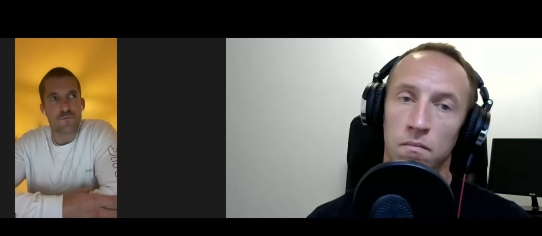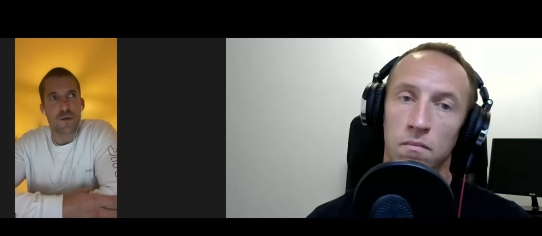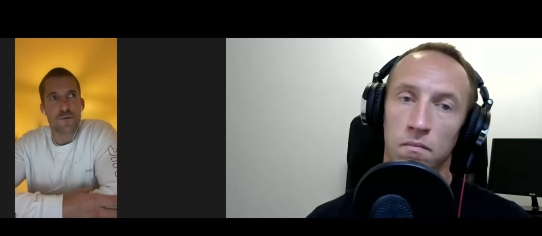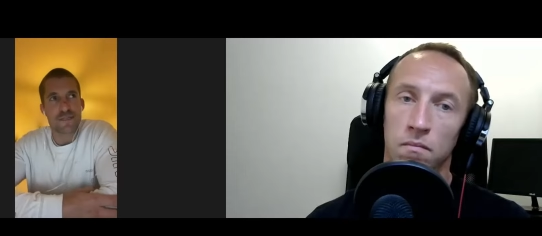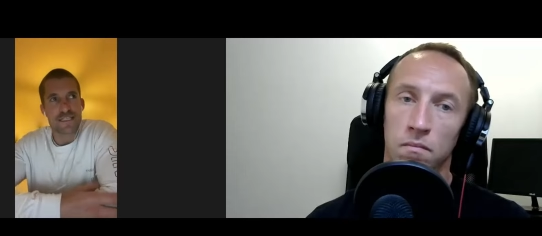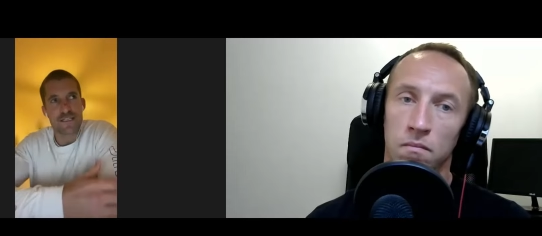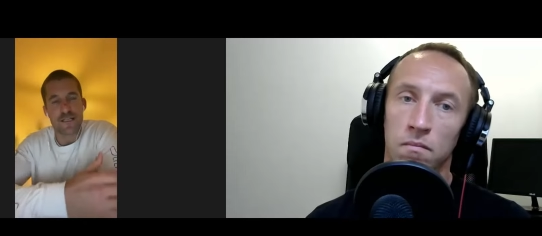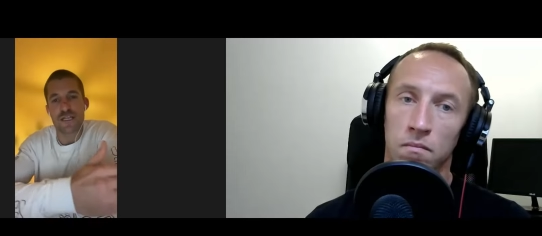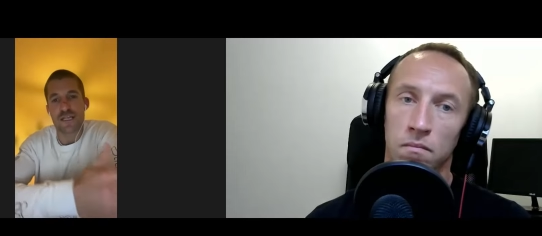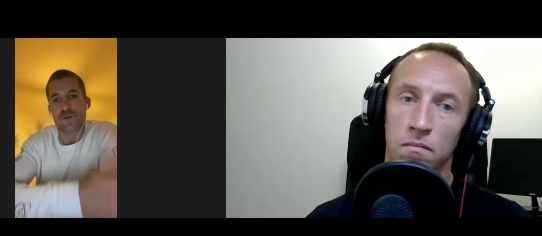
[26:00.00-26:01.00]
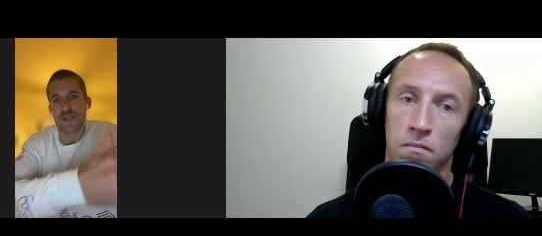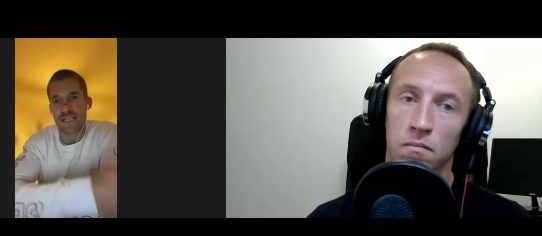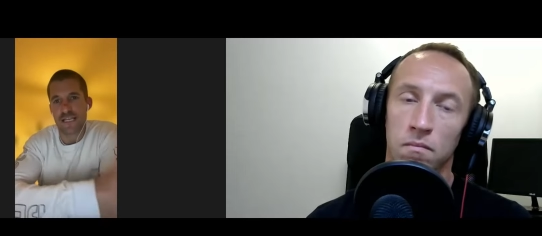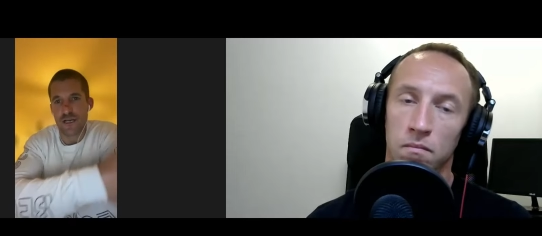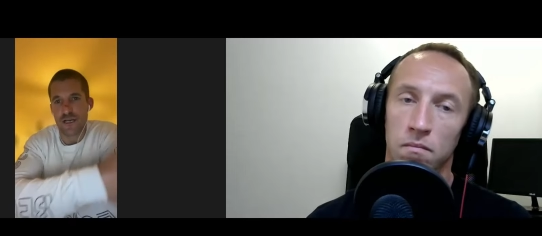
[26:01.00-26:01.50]
Speaker 1: probably slowly bring
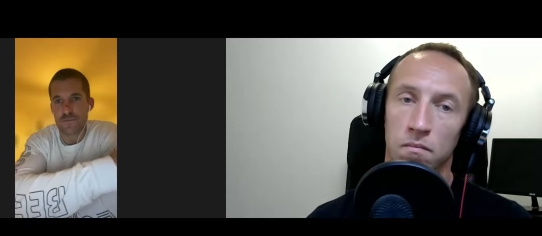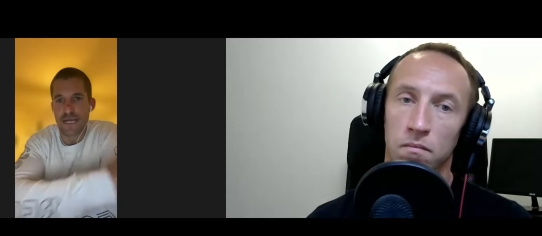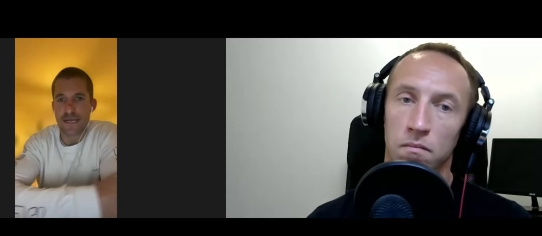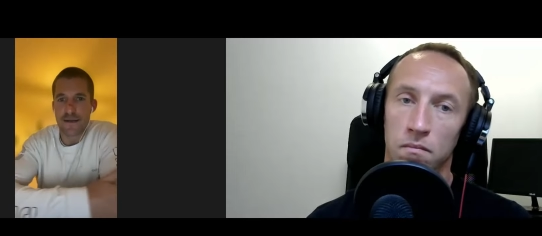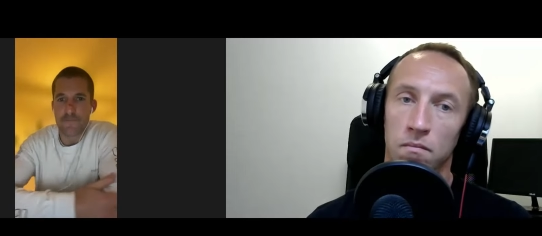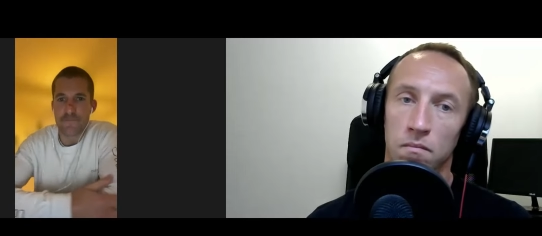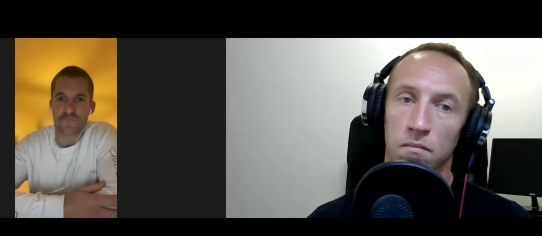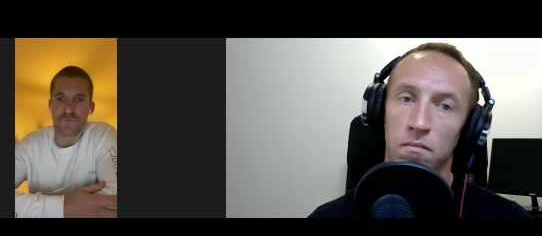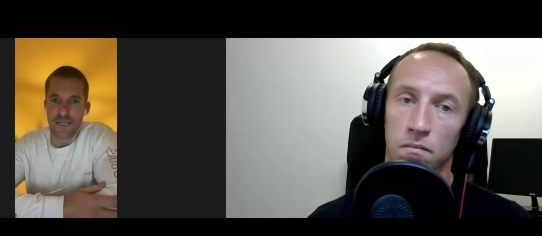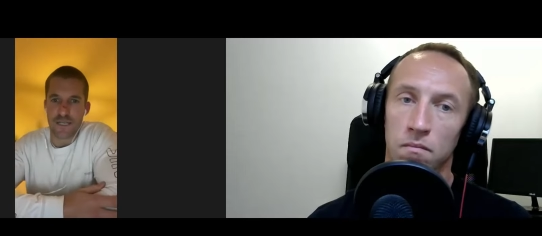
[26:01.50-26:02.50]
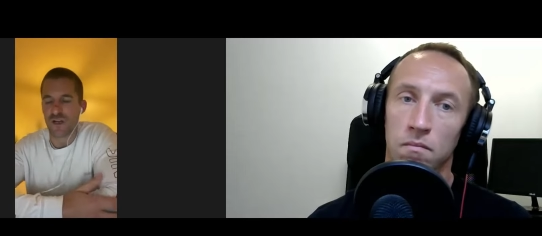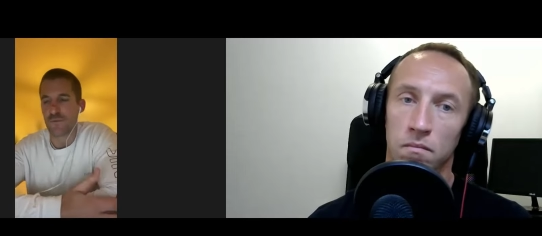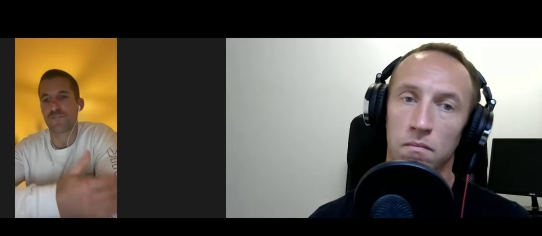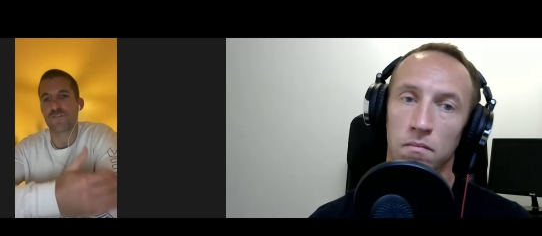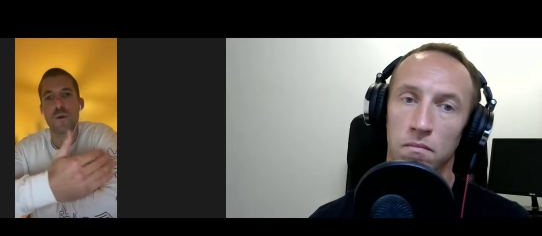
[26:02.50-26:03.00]
the ergs back up, right? Bring
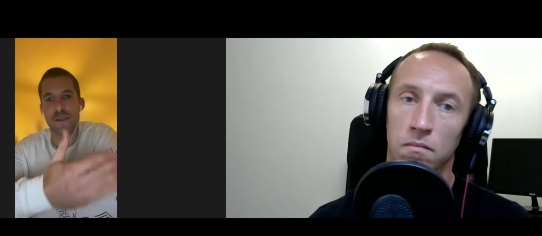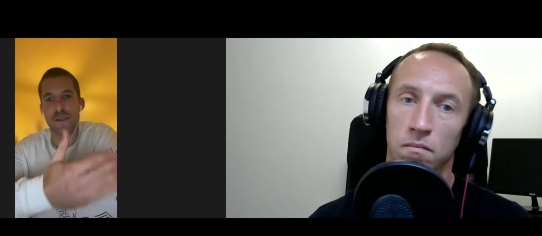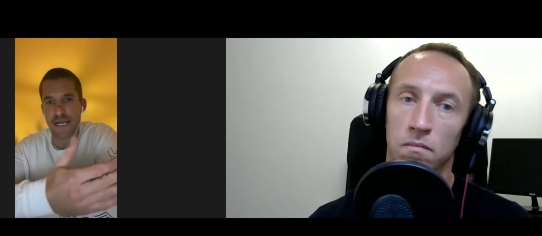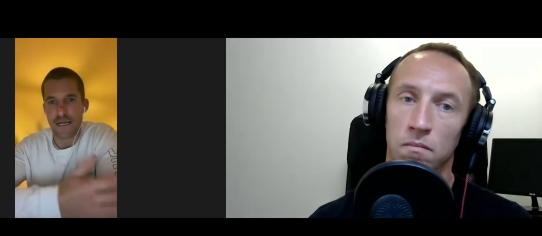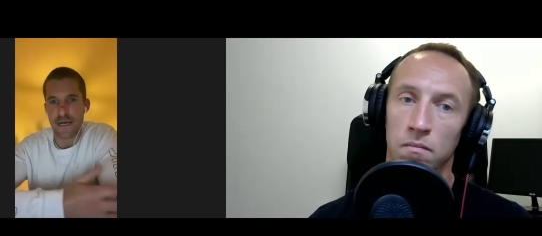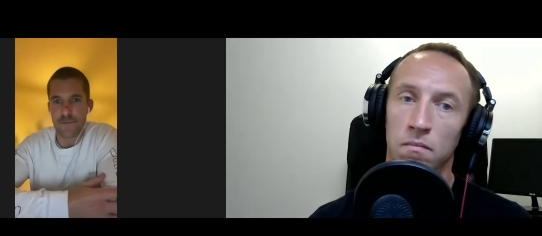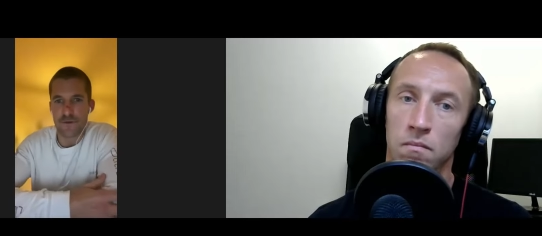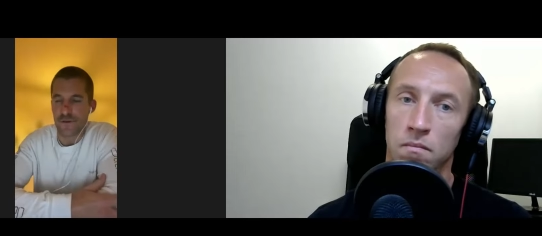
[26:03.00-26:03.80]
my rowing back up.